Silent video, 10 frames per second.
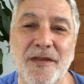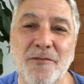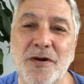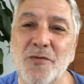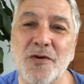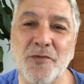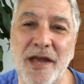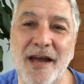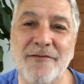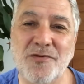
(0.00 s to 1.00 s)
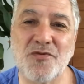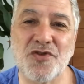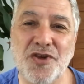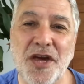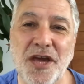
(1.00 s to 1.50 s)
But what we have to
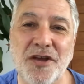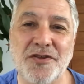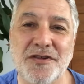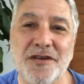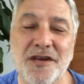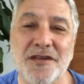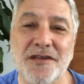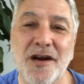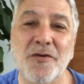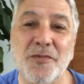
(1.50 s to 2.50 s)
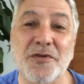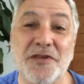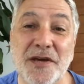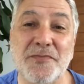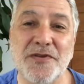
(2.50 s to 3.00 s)
change is our
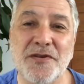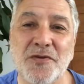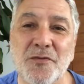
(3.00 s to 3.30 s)
perception